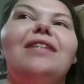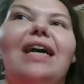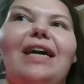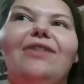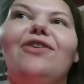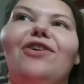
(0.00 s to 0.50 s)

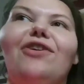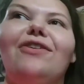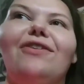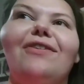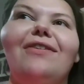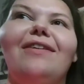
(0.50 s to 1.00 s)
Tyler.
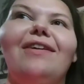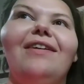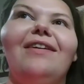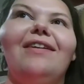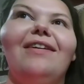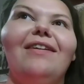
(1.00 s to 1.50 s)
I'm
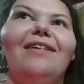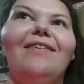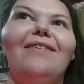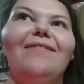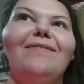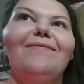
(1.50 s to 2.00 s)
oh, sorry,
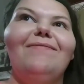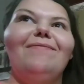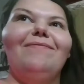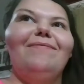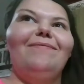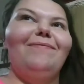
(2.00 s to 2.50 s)
I'm vibing.